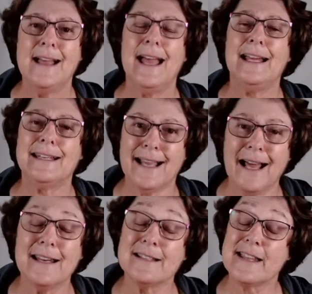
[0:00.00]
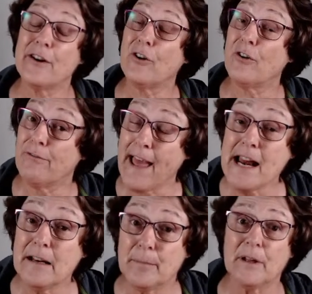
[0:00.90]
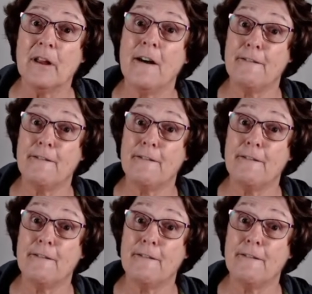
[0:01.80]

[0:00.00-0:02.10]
and colors that are available